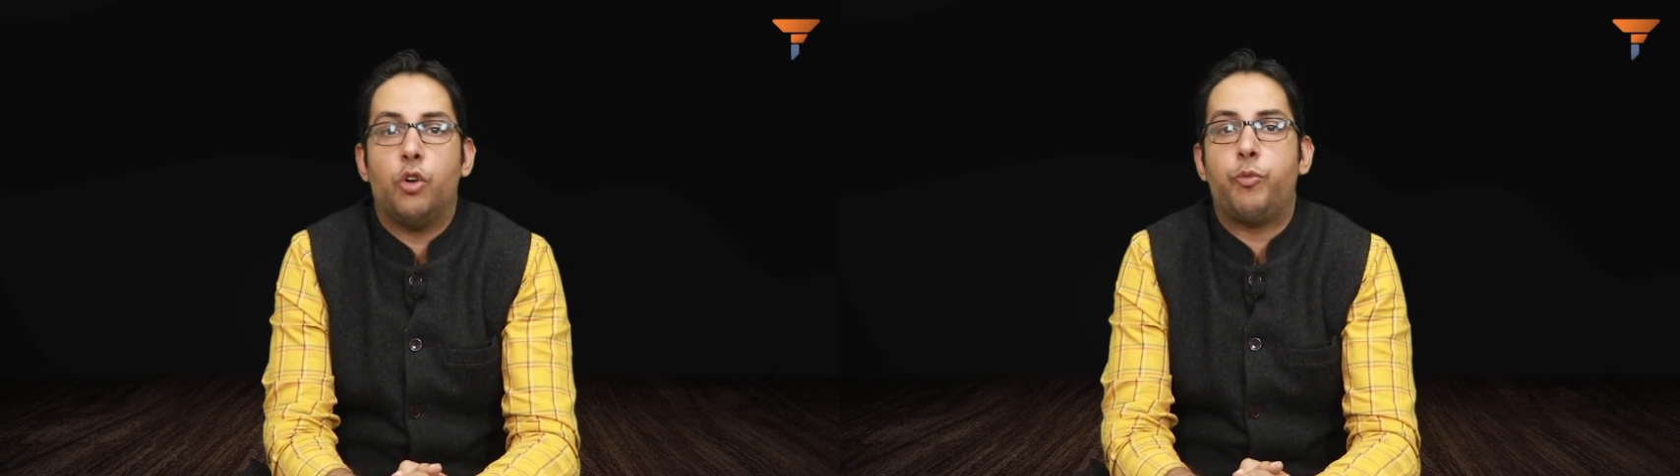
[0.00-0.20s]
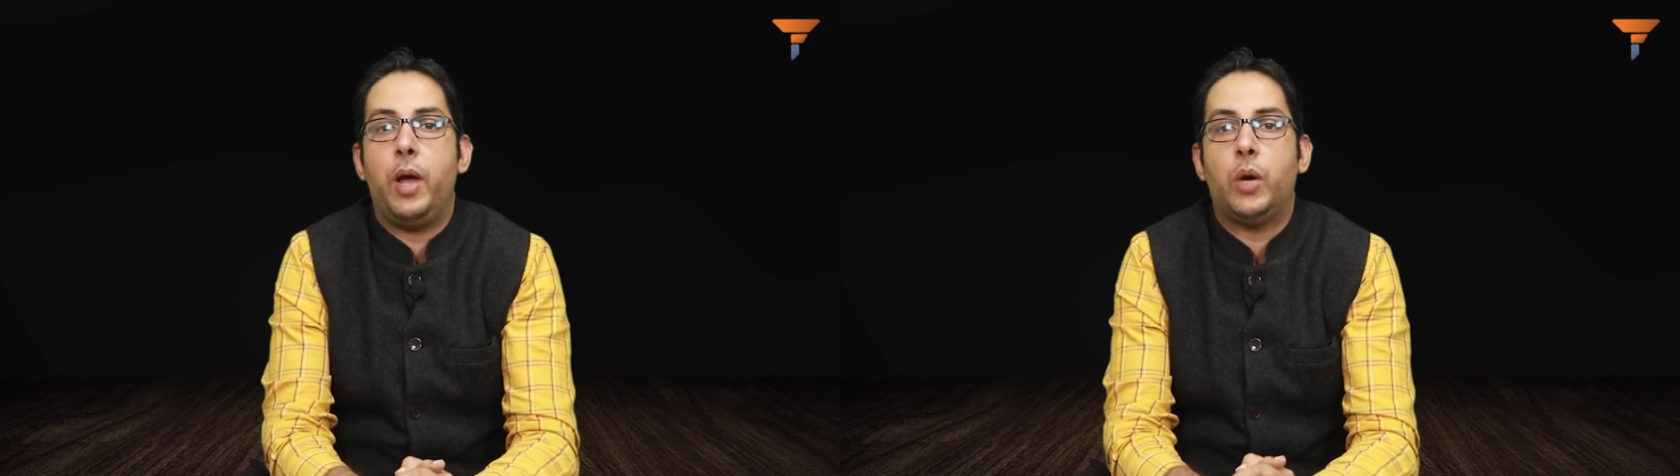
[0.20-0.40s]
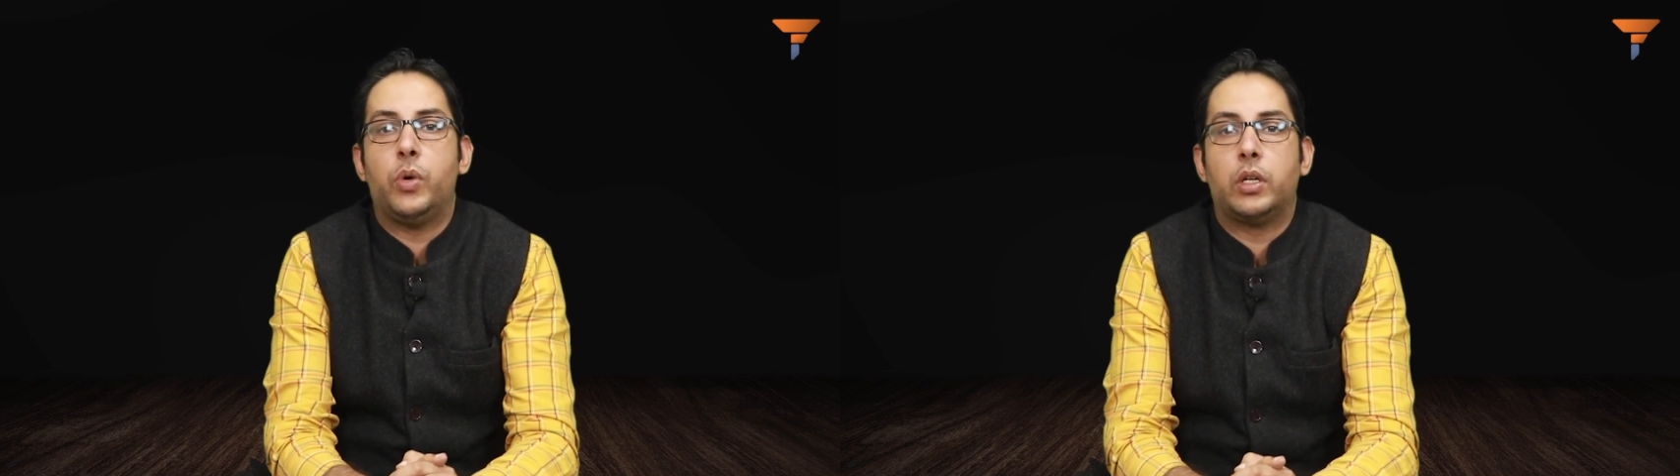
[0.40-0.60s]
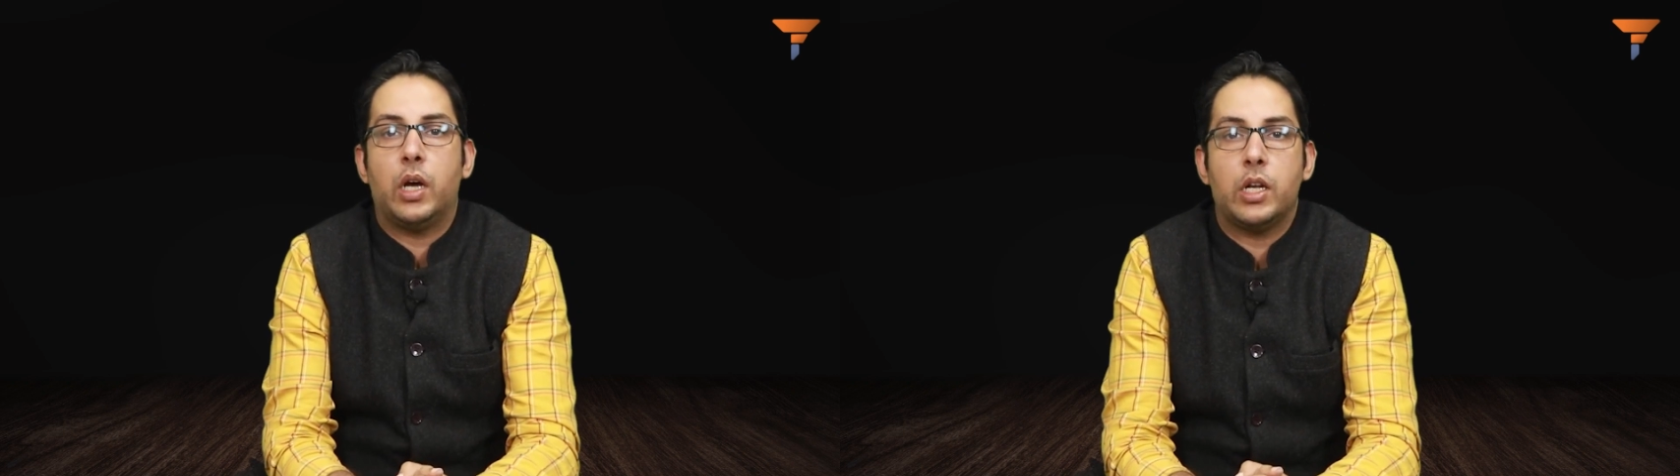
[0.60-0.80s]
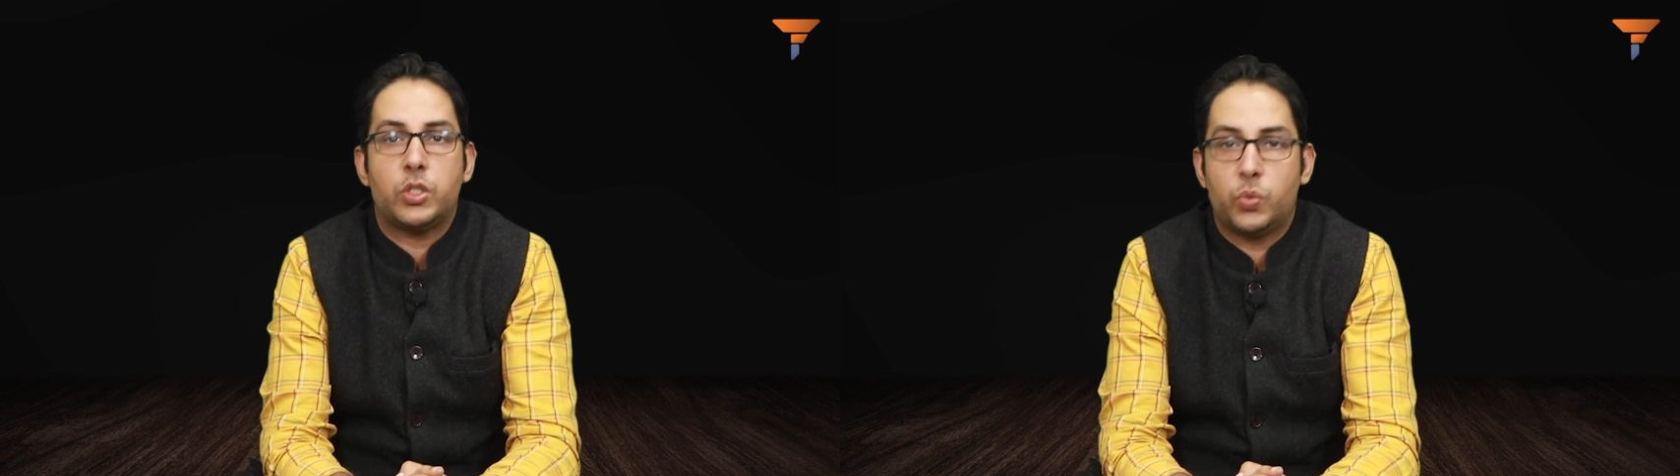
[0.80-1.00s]
of backward
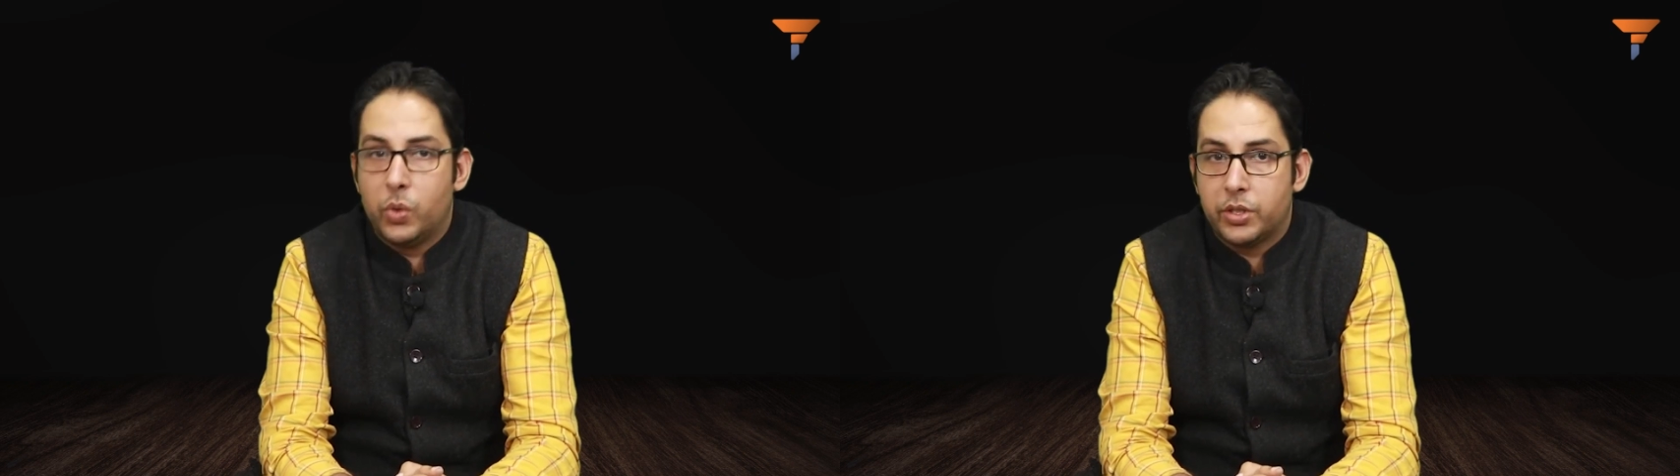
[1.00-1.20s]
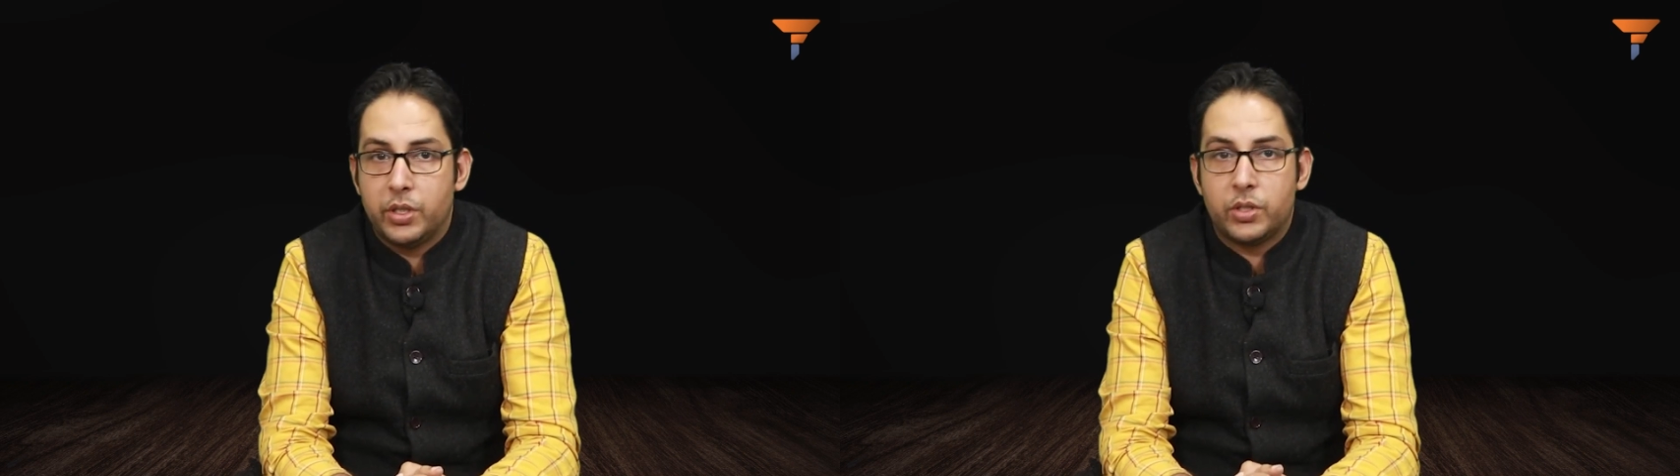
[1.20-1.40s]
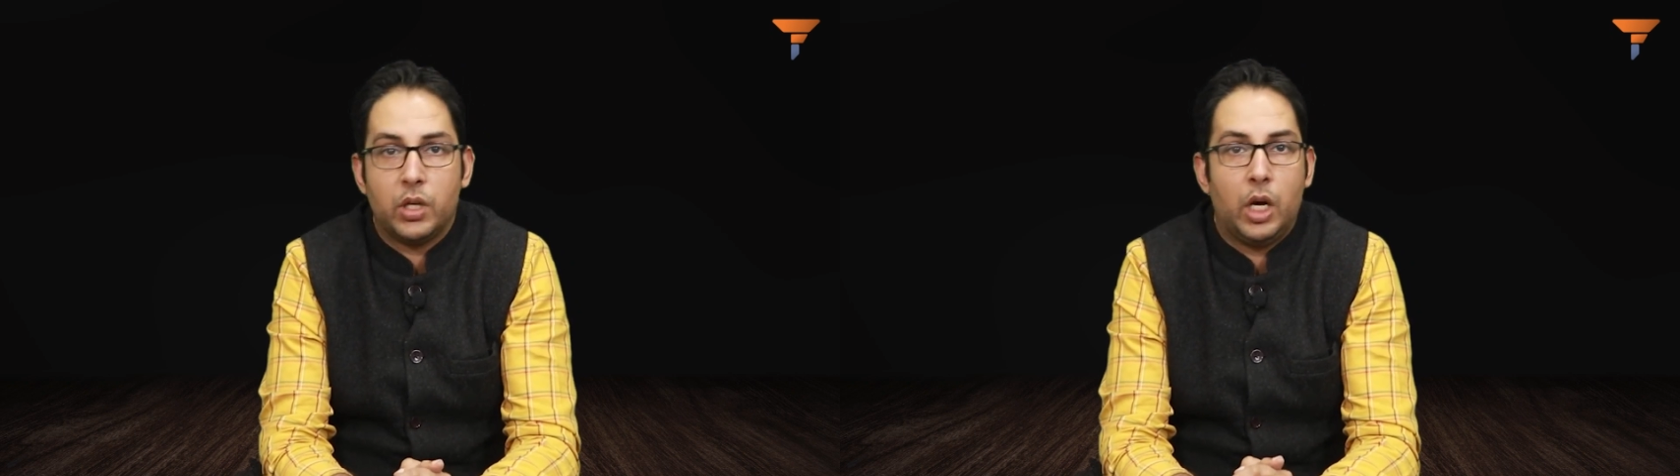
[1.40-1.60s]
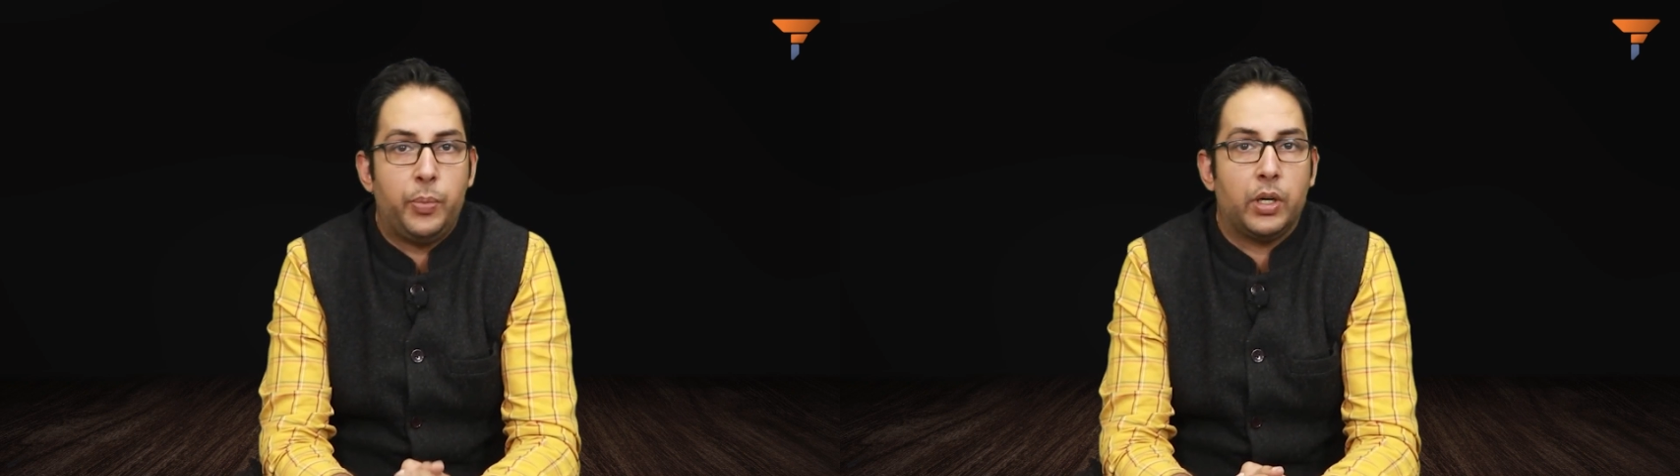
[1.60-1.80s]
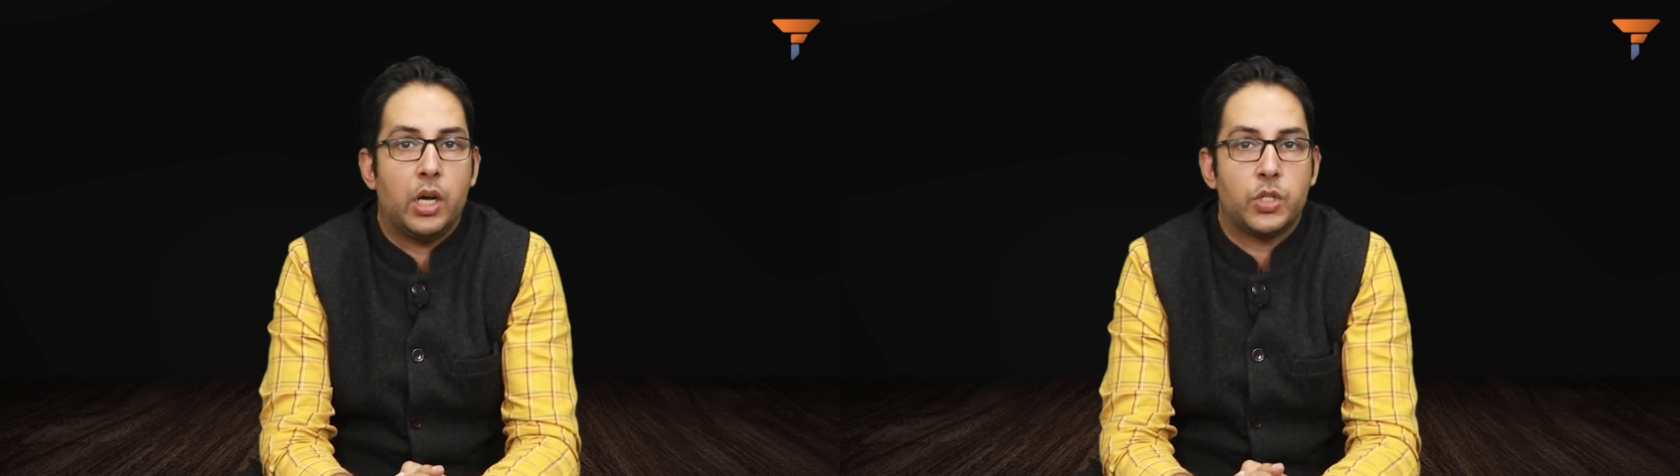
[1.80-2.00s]
caste versus
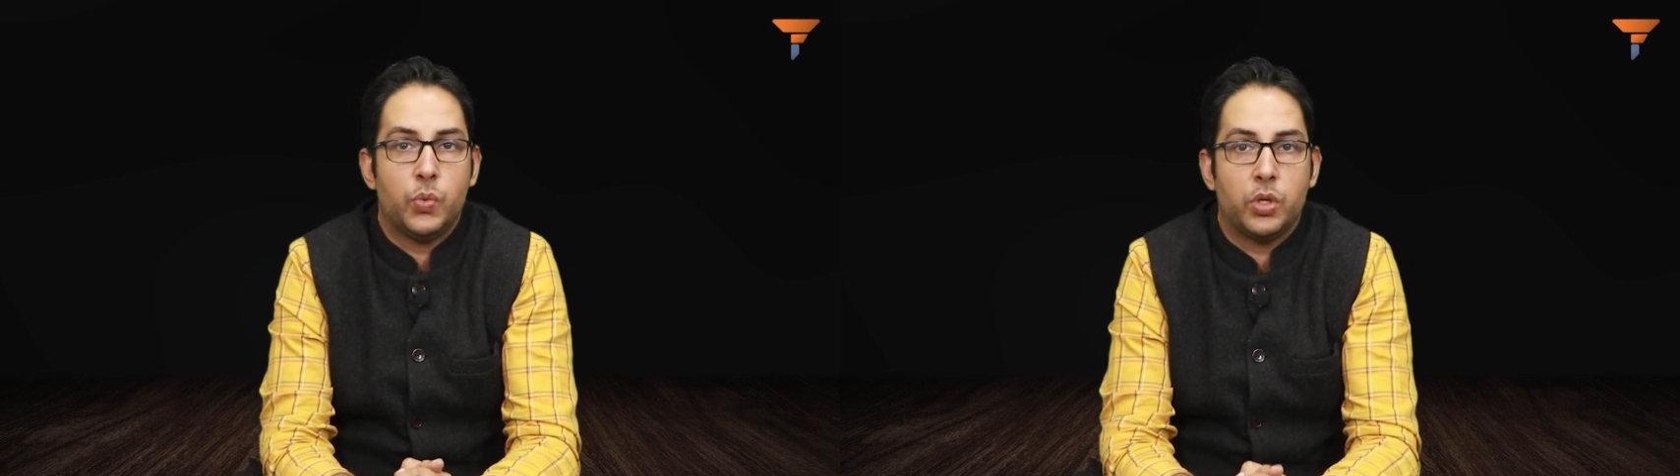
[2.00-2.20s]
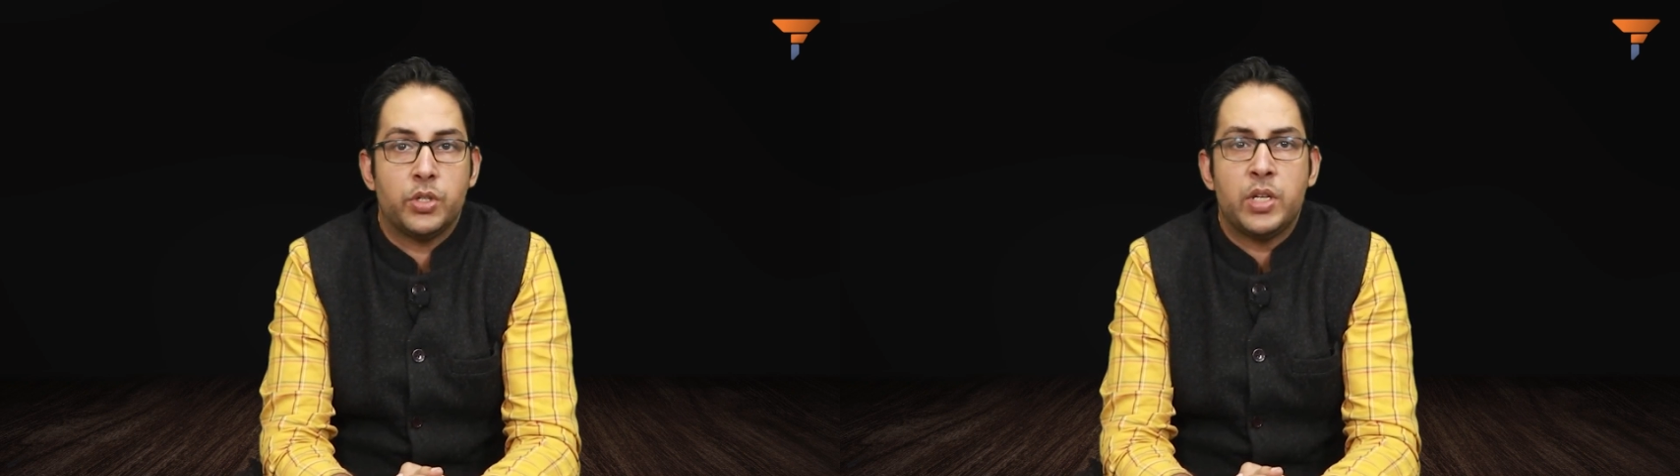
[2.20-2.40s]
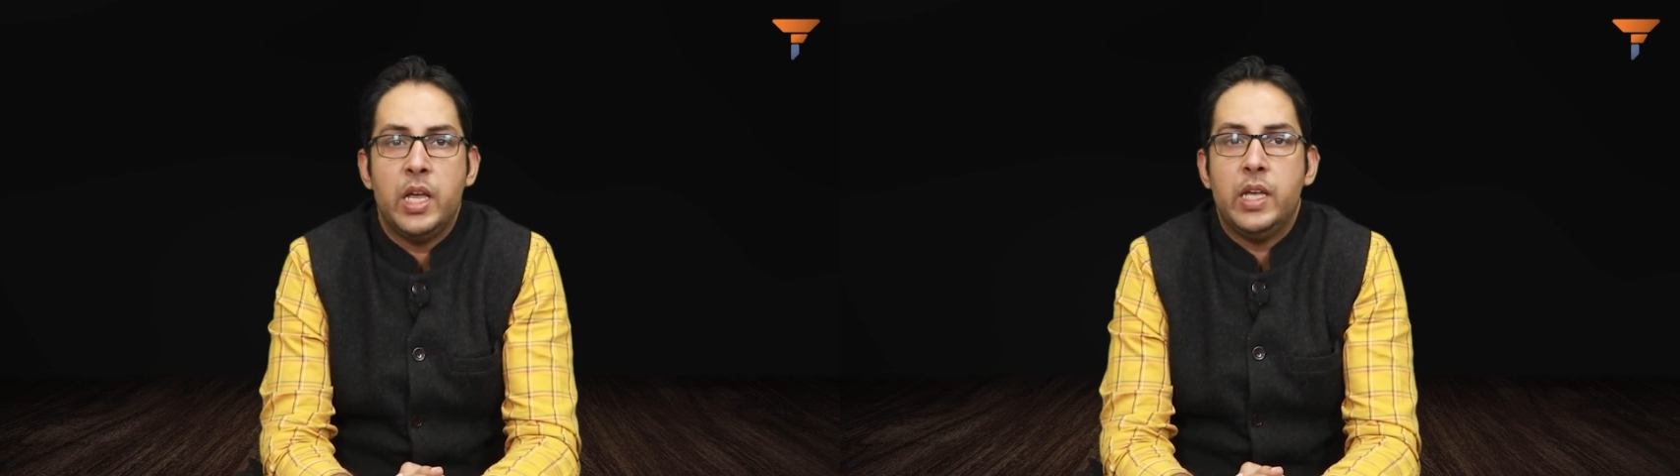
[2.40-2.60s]
upper caste voters